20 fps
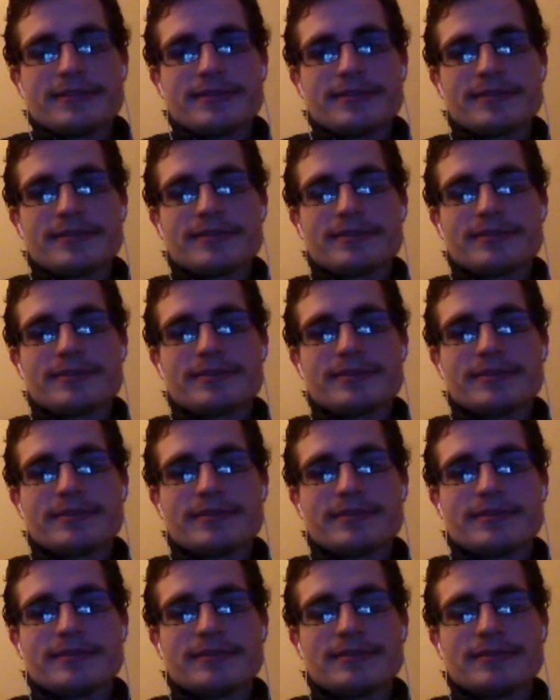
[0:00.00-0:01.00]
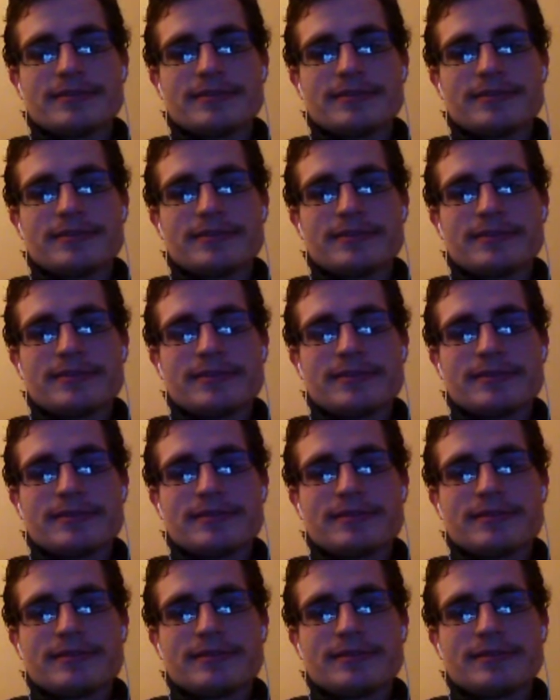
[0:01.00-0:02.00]

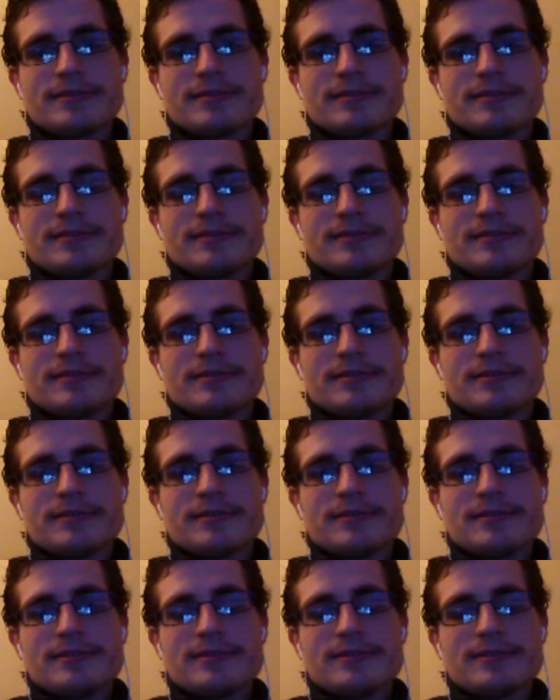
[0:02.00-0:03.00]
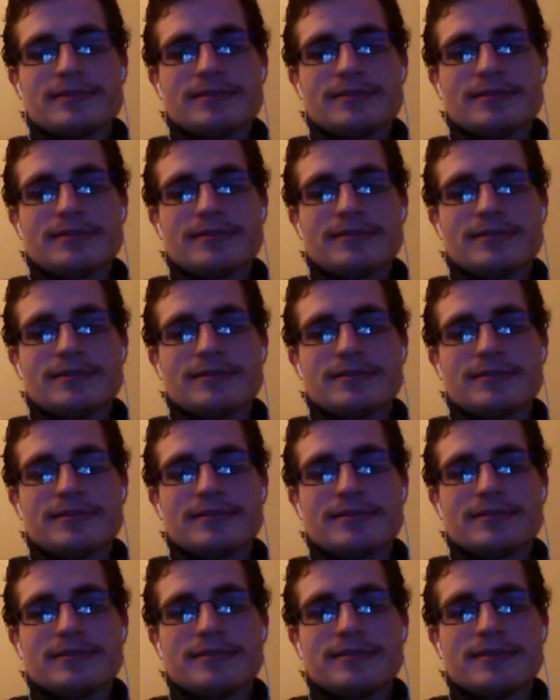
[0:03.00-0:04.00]

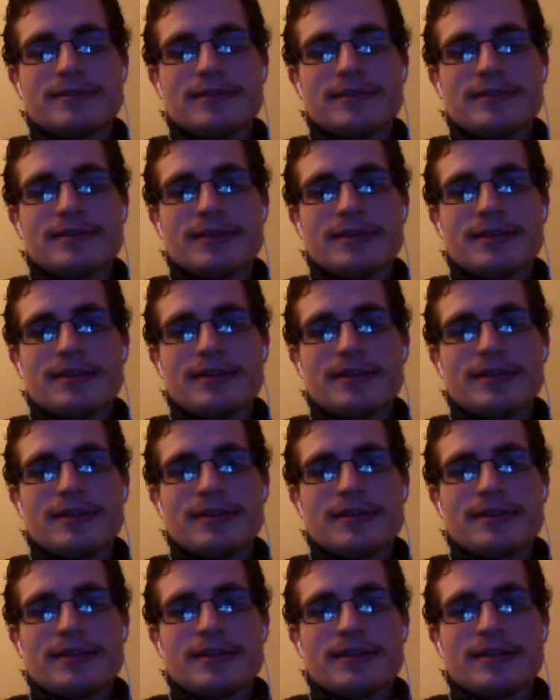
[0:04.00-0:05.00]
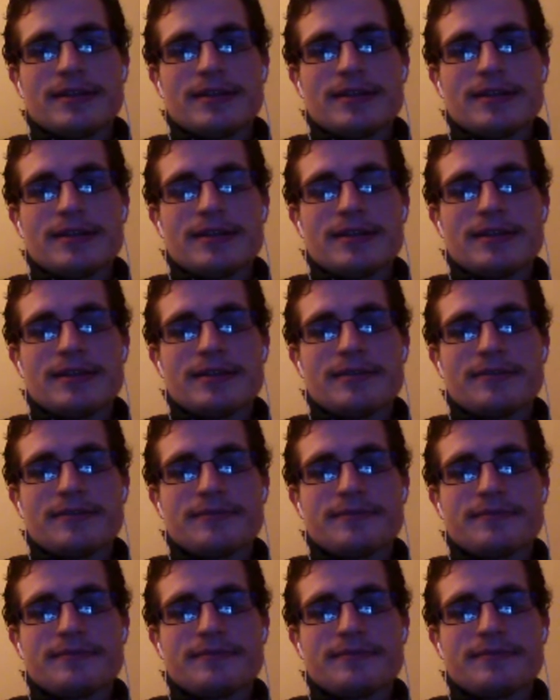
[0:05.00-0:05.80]
The person shown says nothing.